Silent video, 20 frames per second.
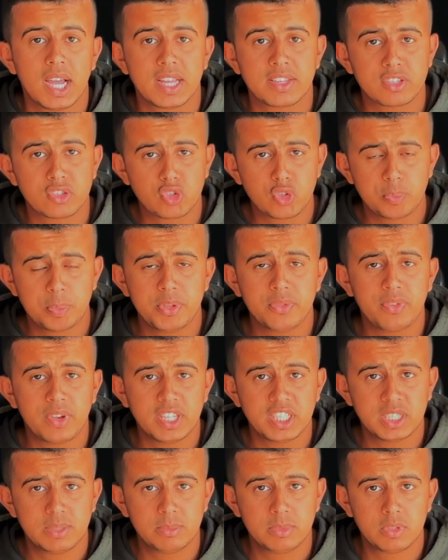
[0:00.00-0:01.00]
a Shopify
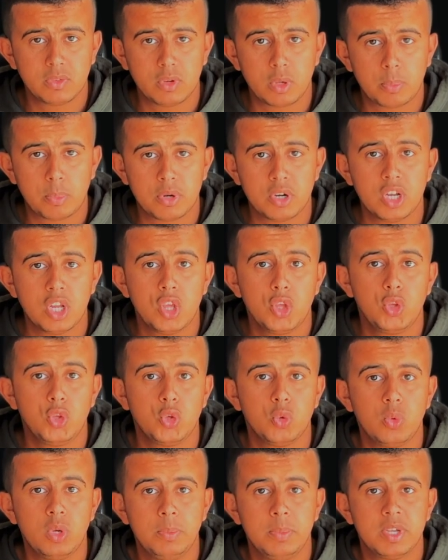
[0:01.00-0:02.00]
theme developer, you
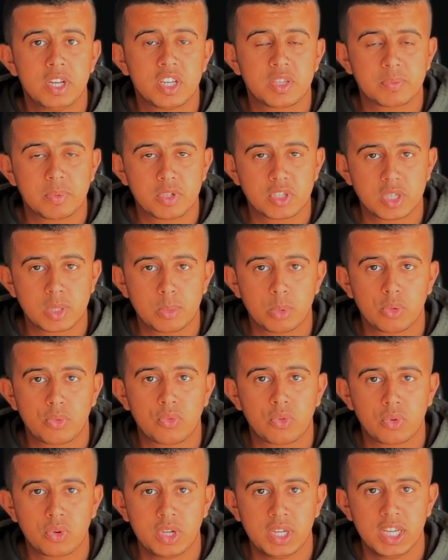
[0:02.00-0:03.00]
will be responsible
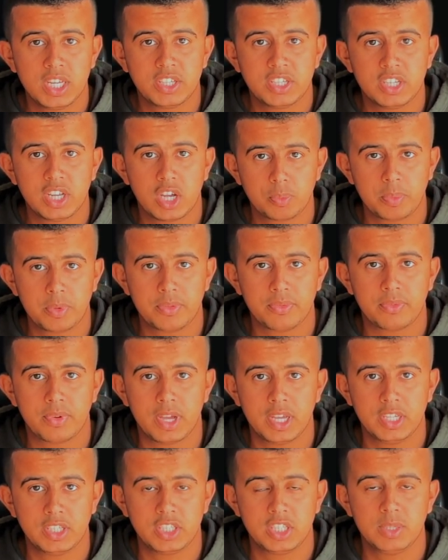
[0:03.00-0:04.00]
for creating a
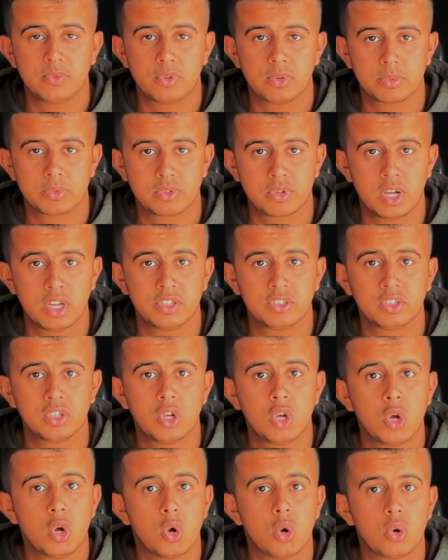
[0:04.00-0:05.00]
Shopify theme from scratch
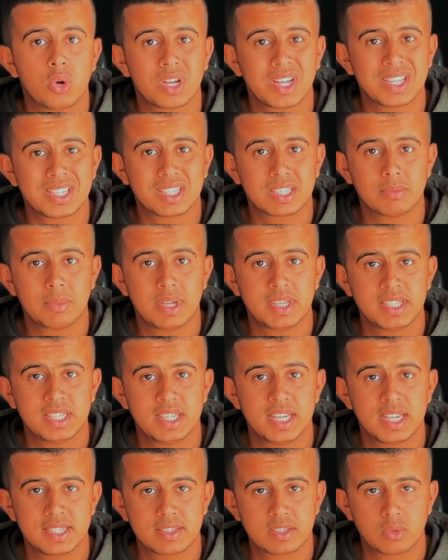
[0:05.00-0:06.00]
or customizing
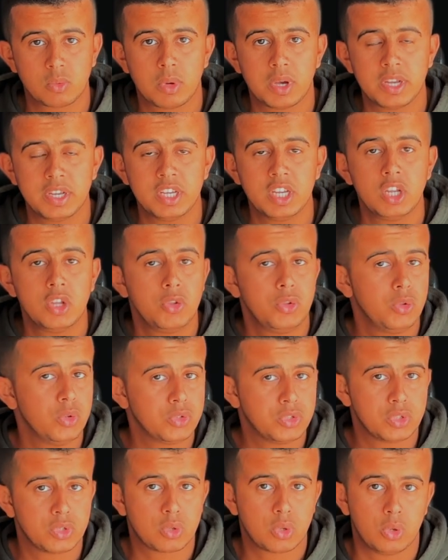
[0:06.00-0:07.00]
X1
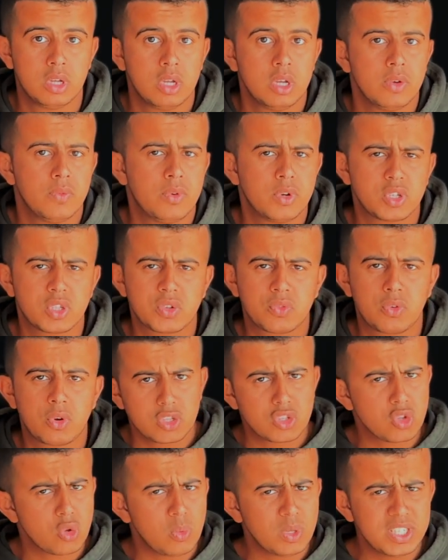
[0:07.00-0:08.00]
using code. First of all,
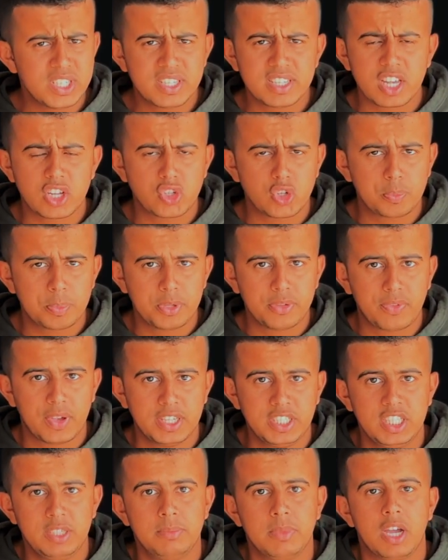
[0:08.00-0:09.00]
so what is a Shopify
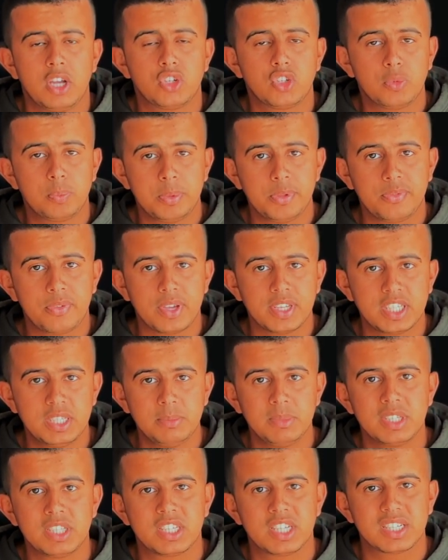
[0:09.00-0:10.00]
theme? A Shopify theme
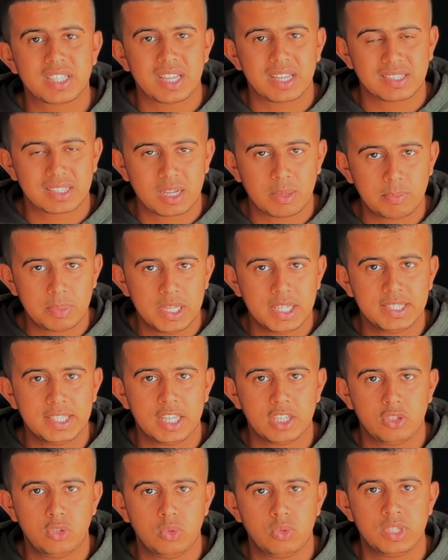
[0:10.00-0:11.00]
is just a template
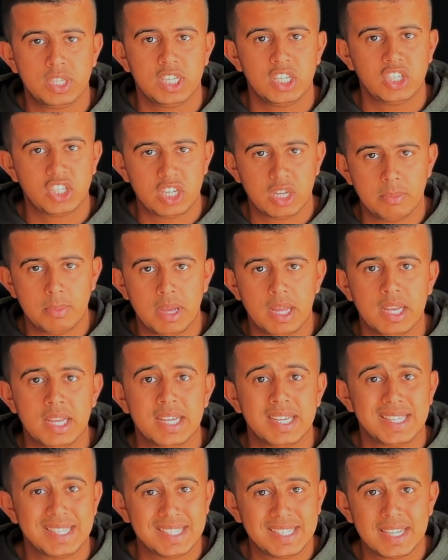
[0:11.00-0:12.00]
that uses HTML,
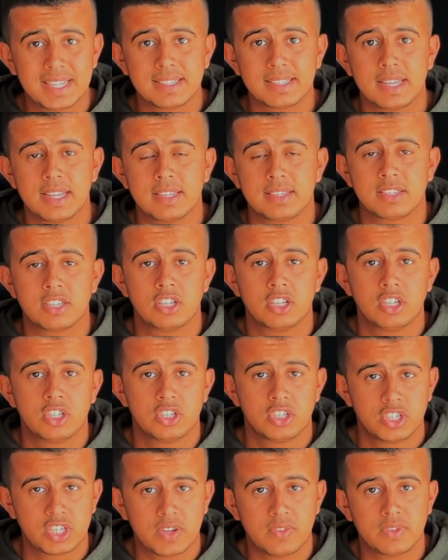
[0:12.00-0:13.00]
CSS,
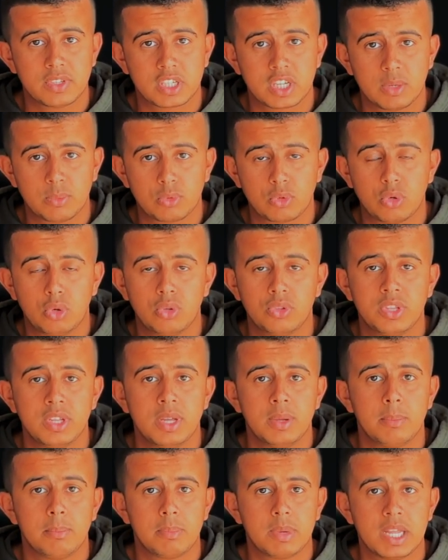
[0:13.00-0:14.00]
JavaScript code,
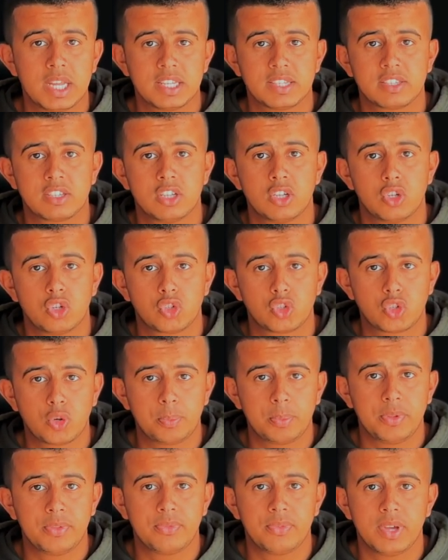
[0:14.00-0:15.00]
plus
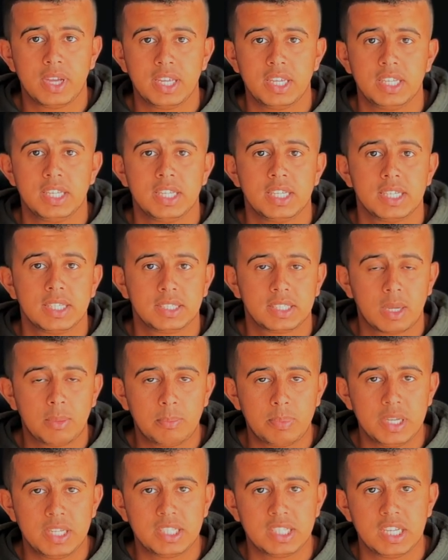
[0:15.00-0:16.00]
Shopify
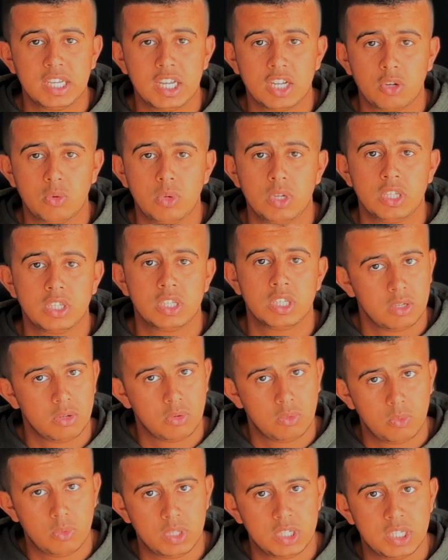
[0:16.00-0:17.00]
templating language,
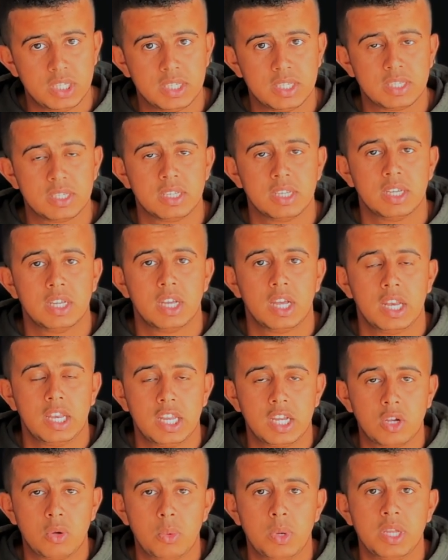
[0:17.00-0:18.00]
which is
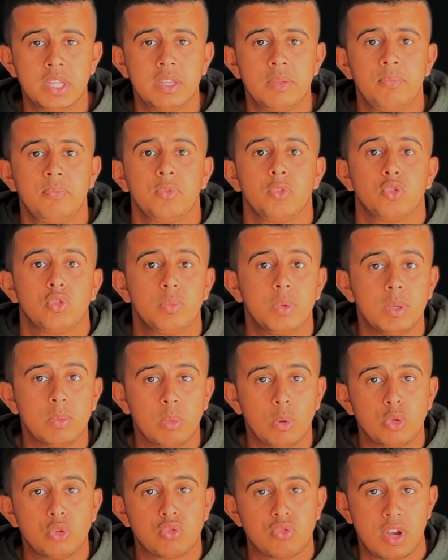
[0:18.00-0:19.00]
Liquid, to be
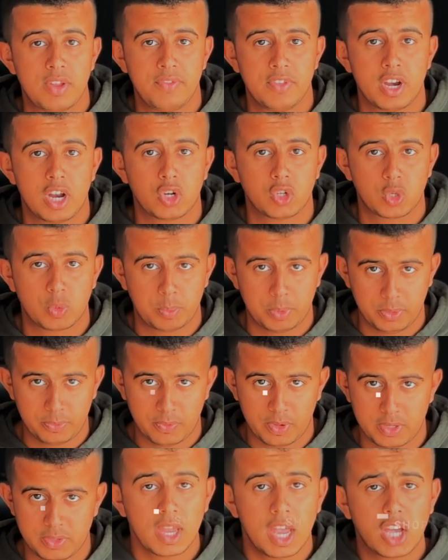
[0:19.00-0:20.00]
able to render a
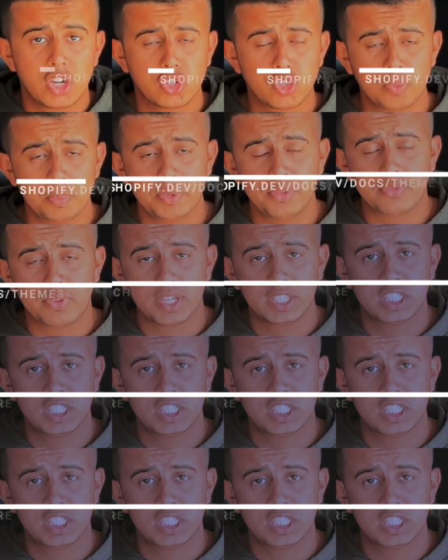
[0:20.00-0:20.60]
Shopify. A Shopify